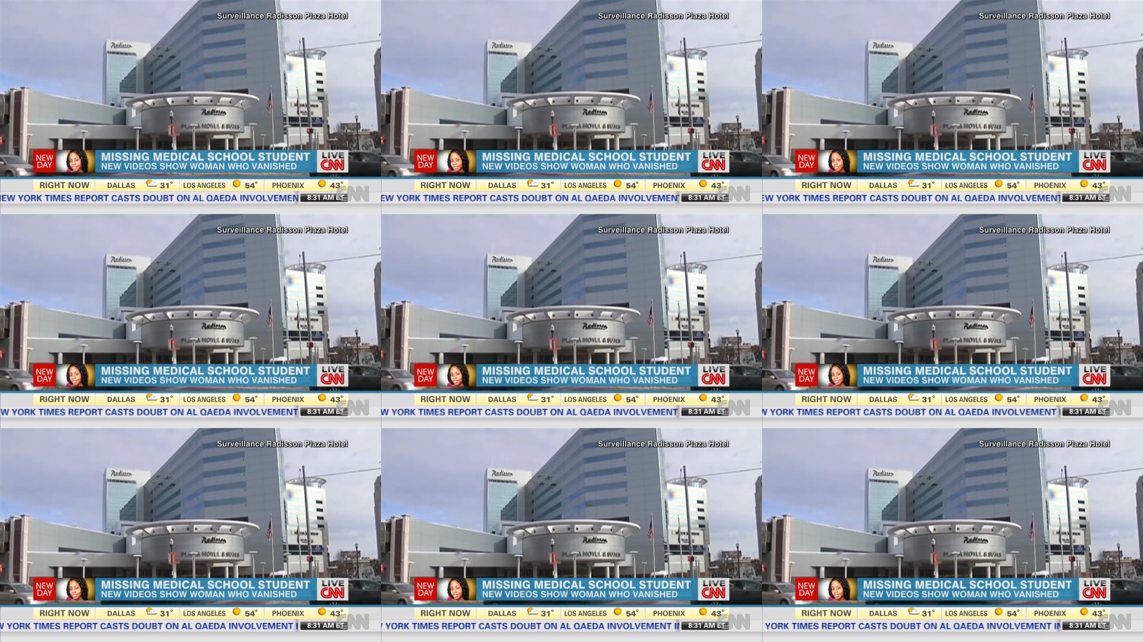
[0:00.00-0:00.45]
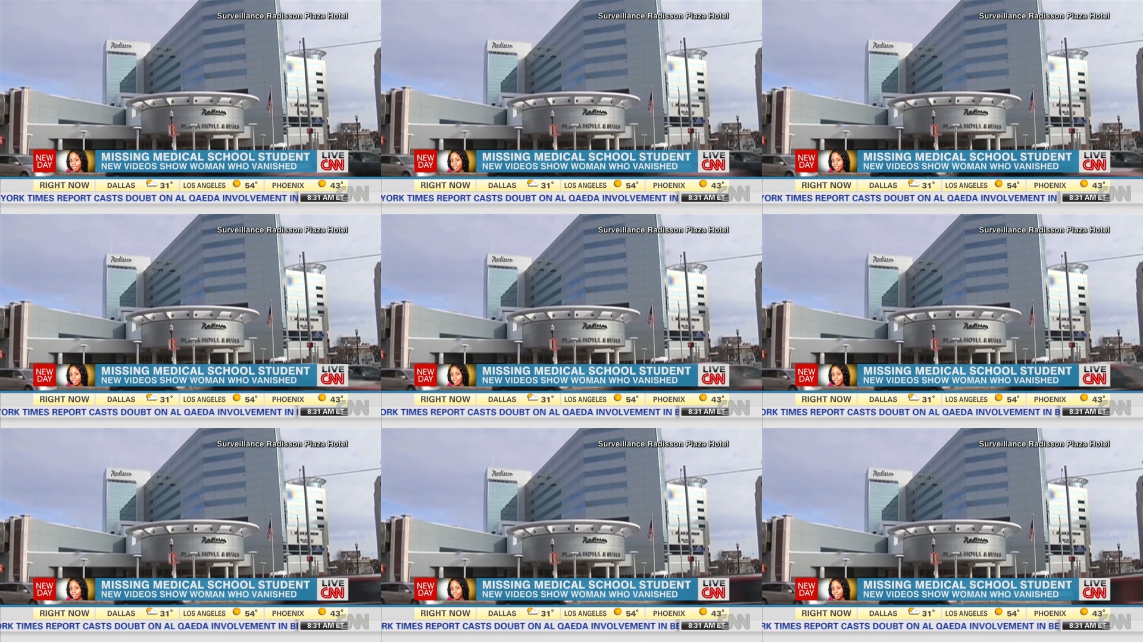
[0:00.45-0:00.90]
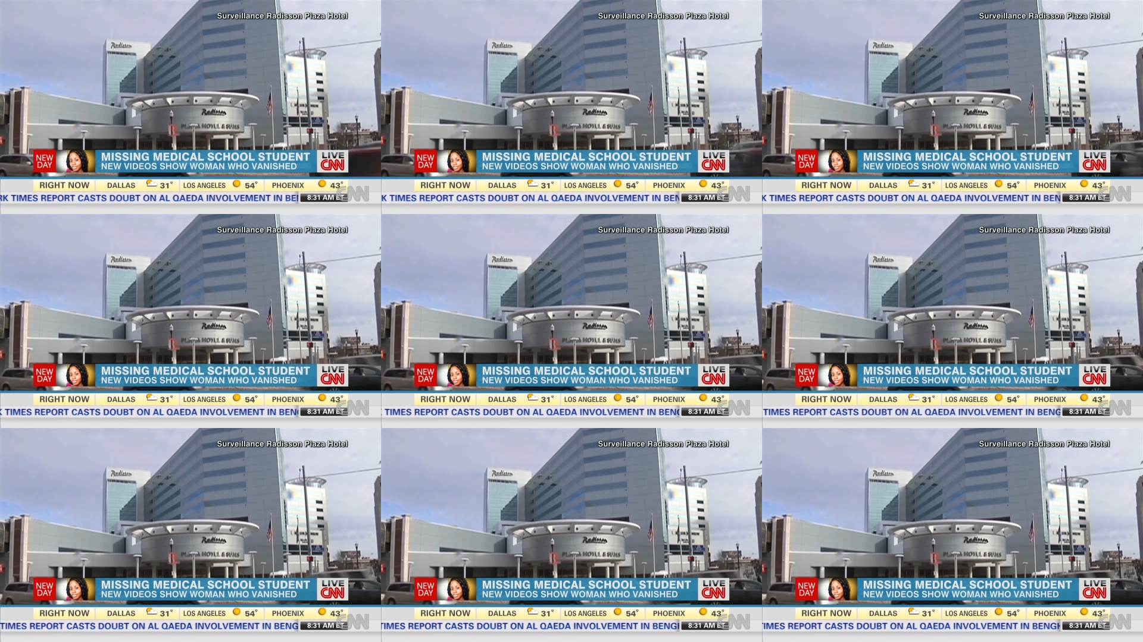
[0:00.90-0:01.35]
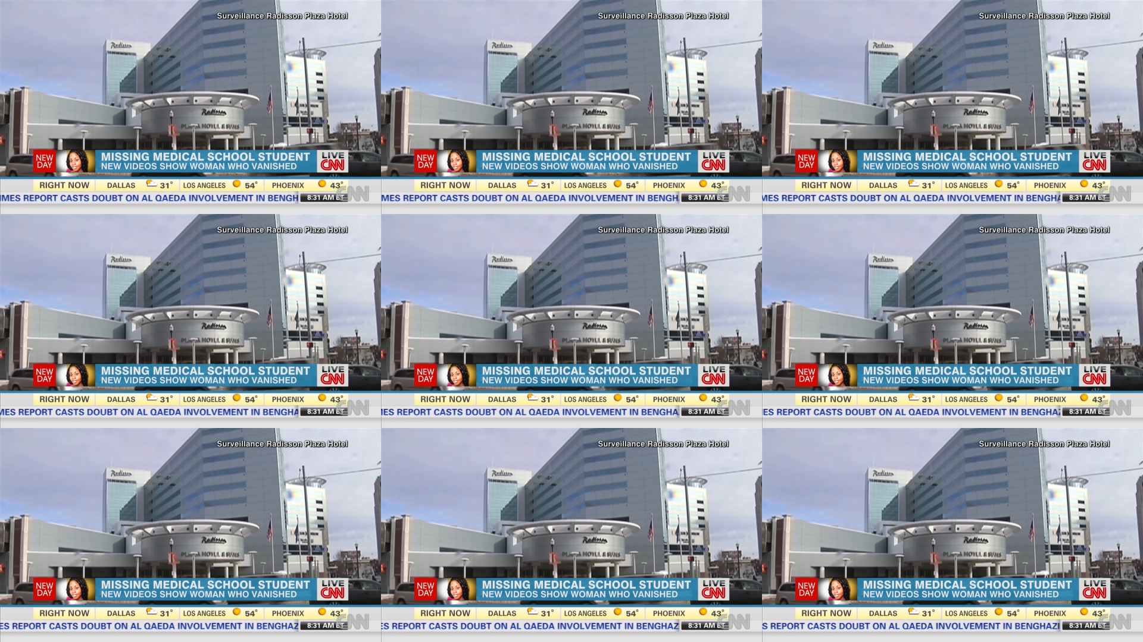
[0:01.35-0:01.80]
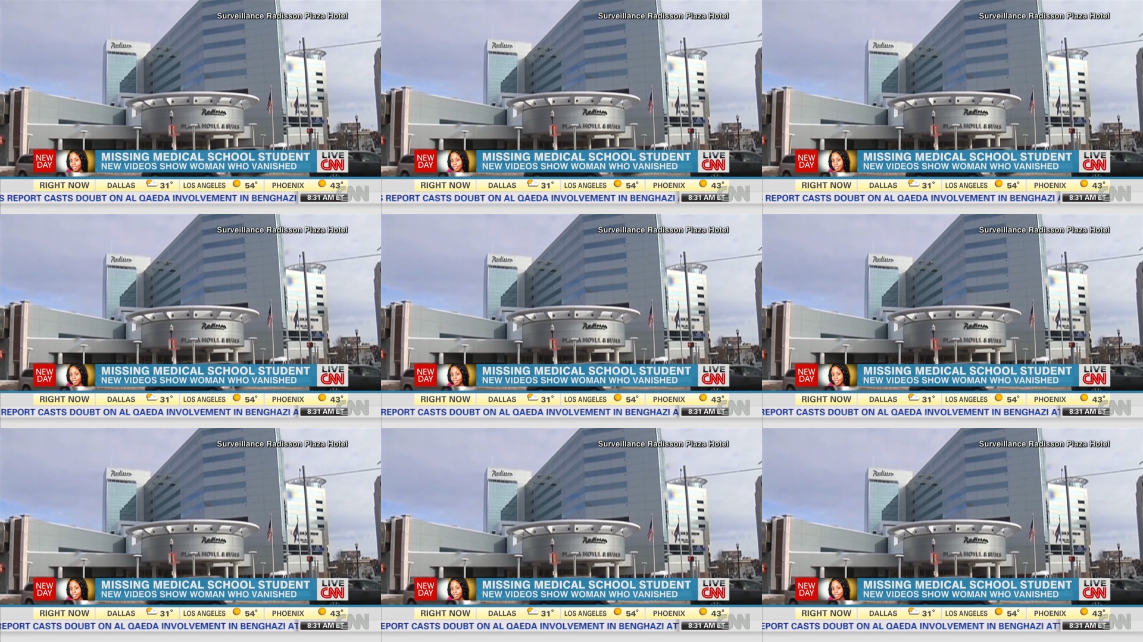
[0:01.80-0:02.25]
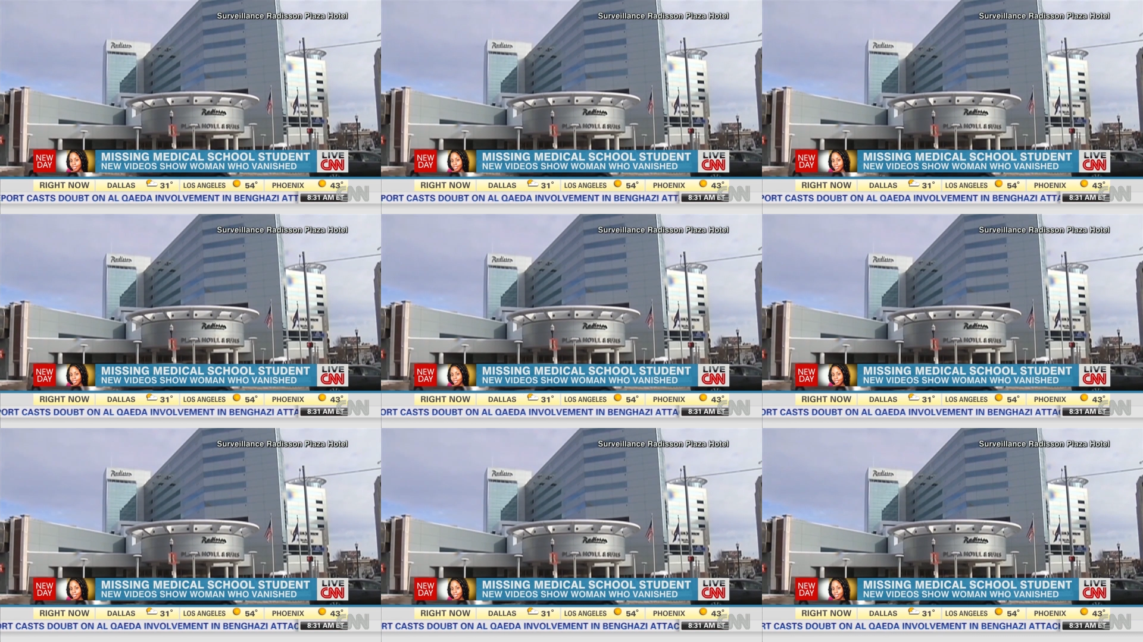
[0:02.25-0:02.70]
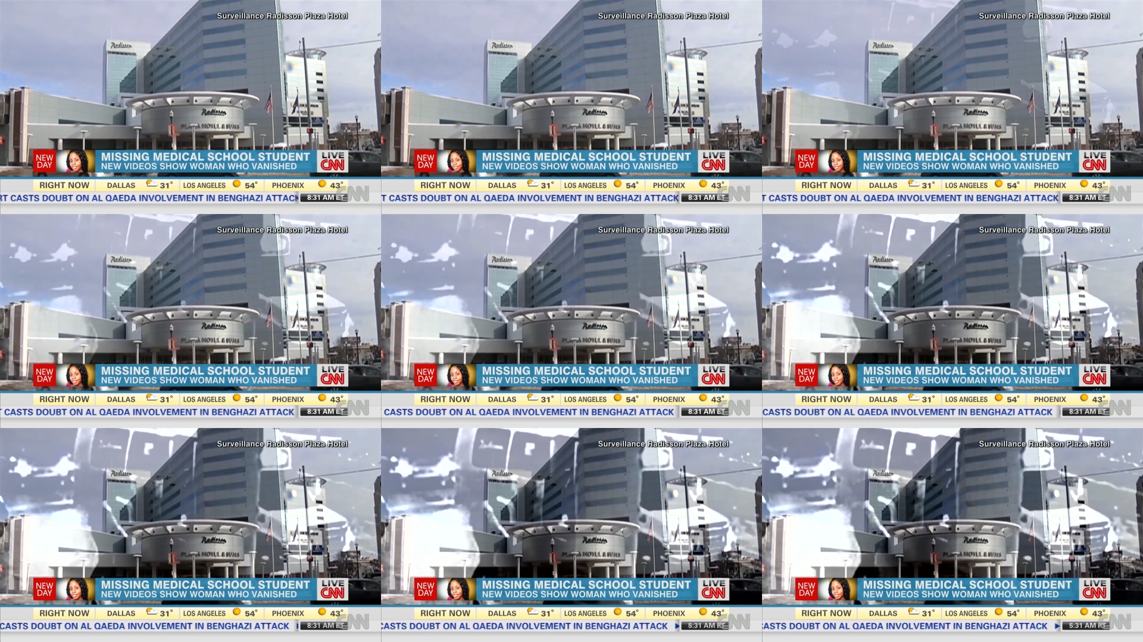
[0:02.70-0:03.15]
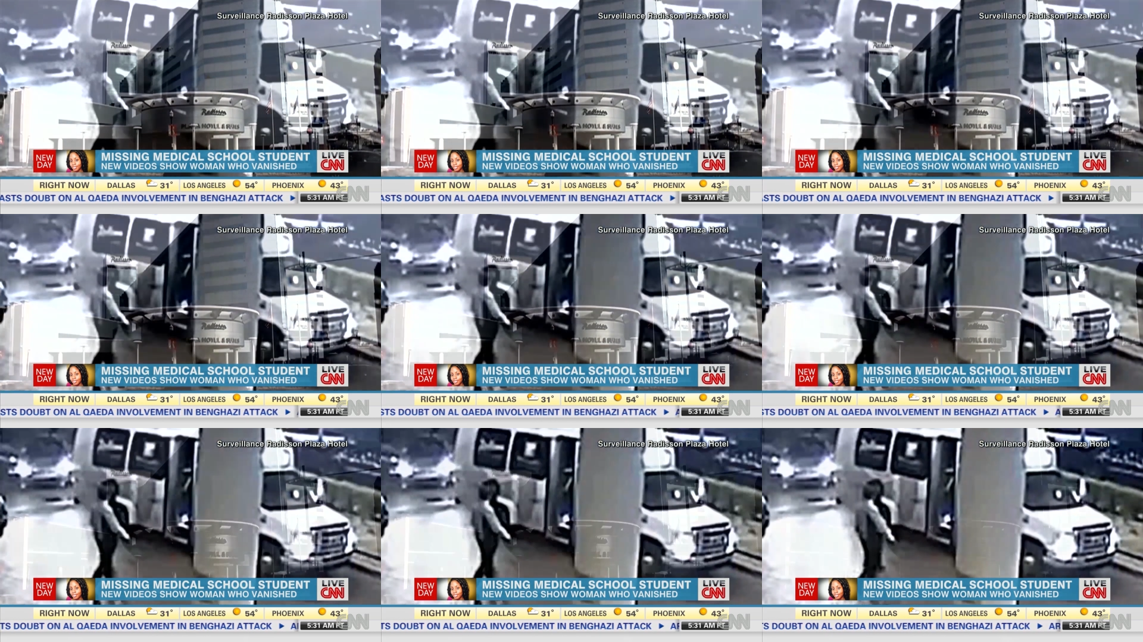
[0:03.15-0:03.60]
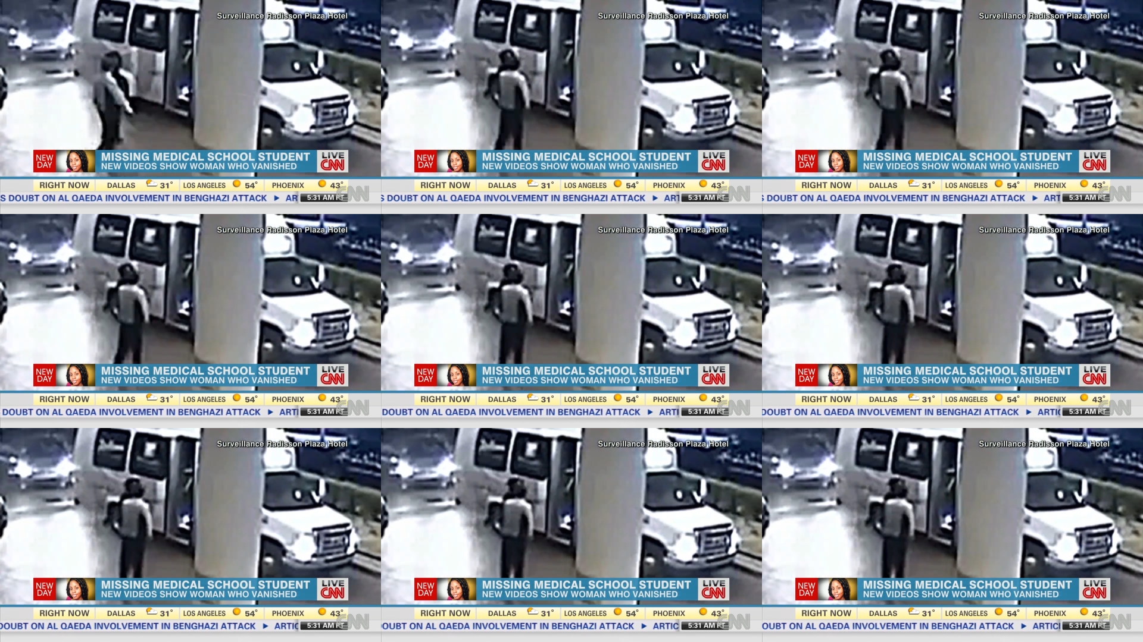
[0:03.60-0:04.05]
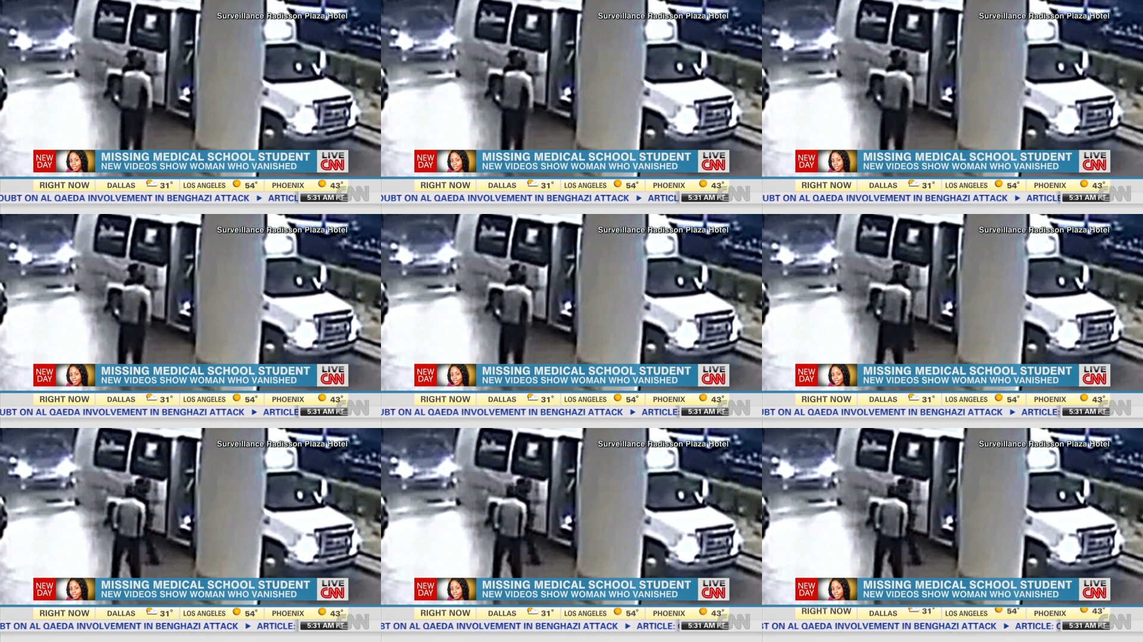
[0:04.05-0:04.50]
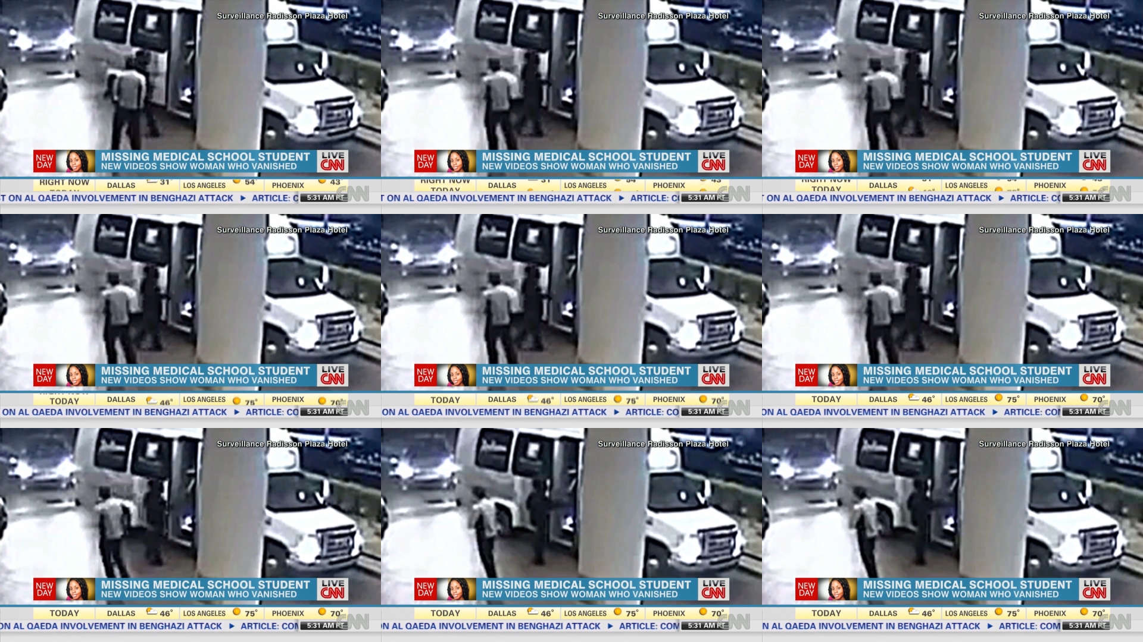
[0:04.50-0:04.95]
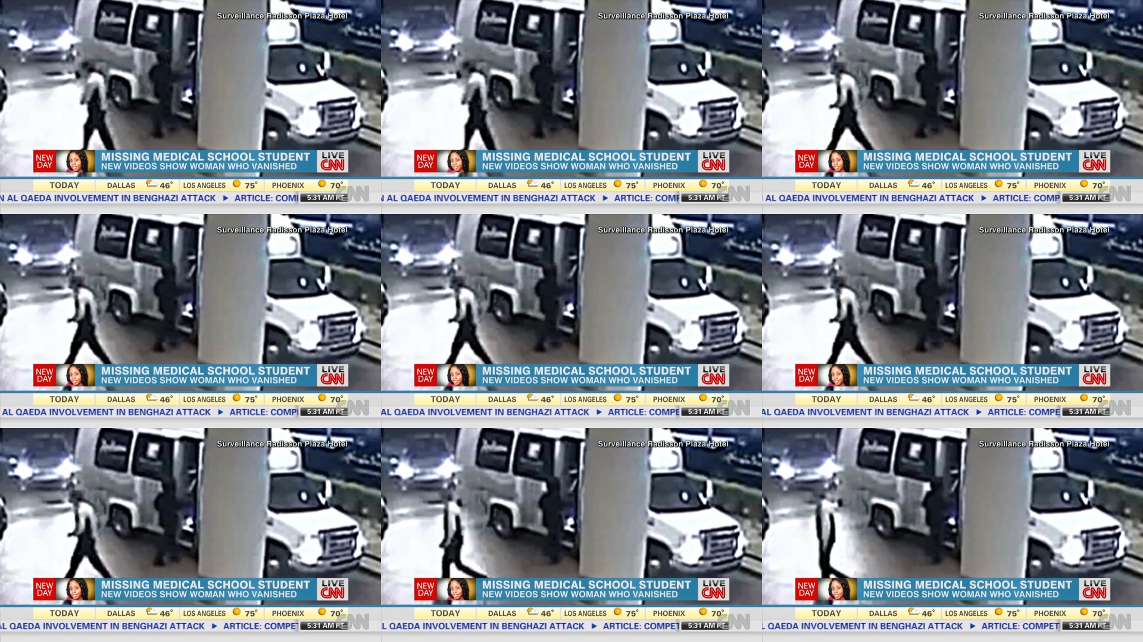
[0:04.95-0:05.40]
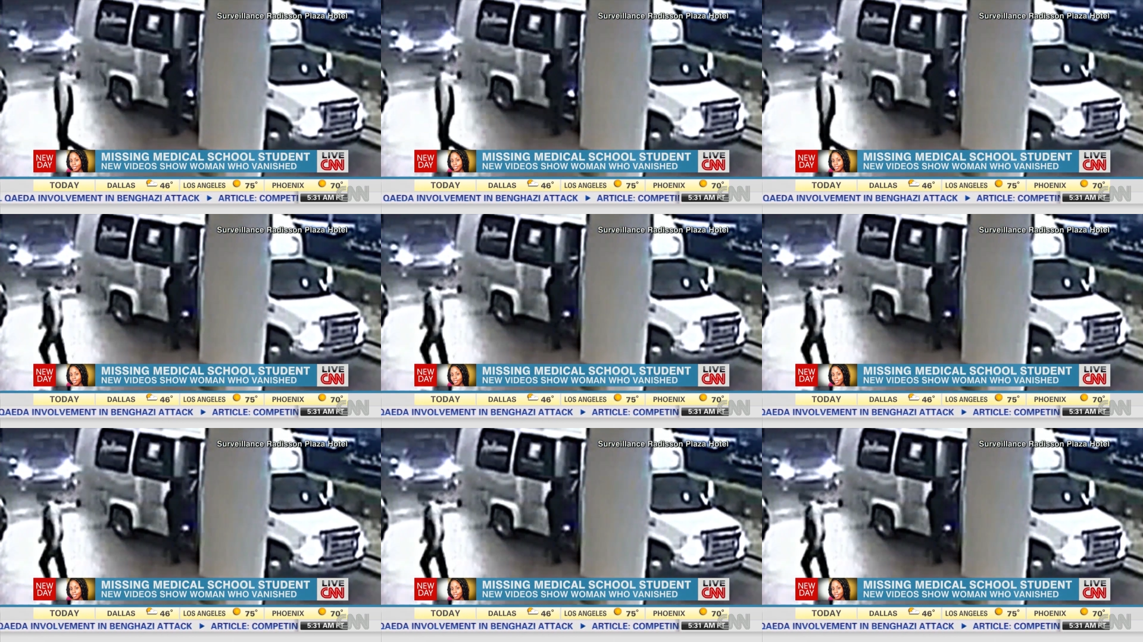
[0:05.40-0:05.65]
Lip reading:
Nobody's mouth can be seen.